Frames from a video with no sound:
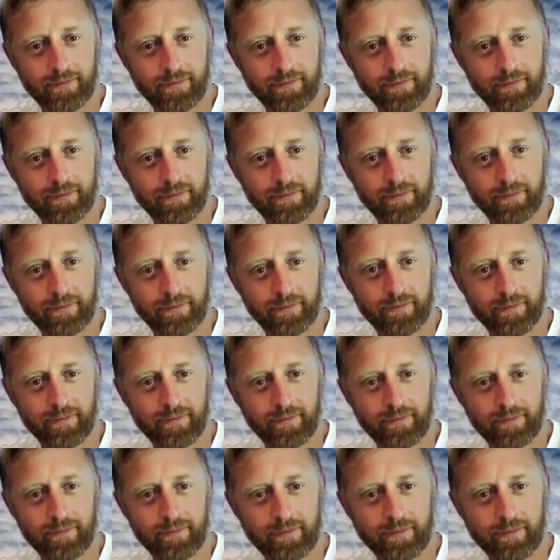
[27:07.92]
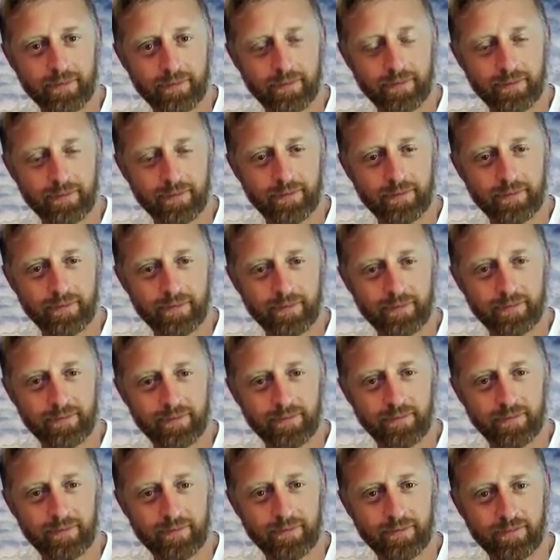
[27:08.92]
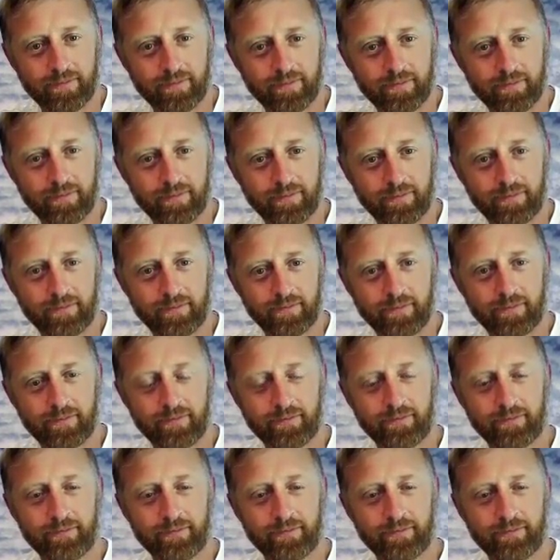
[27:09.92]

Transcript: [no speech]